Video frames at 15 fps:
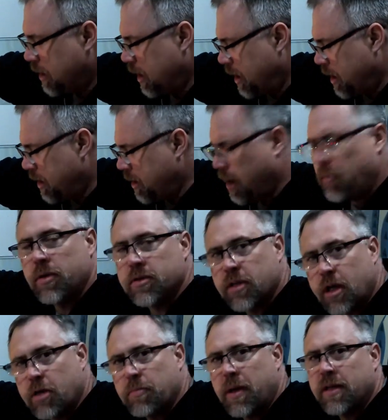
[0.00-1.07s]
I want to
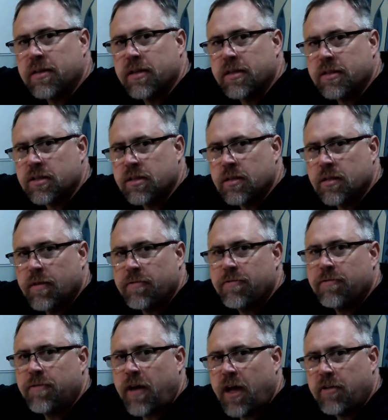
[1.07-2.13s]
talk about this
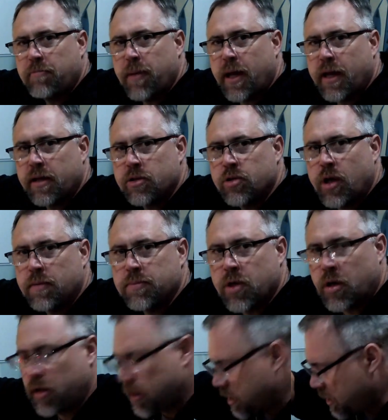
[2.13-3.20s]
5-bank drop
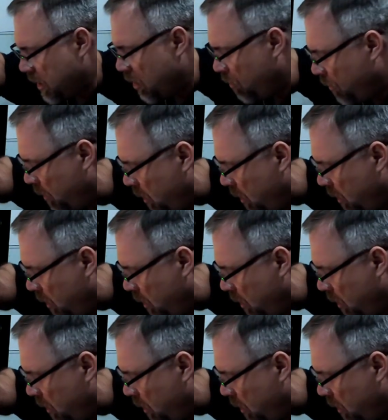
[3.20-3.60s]
target set over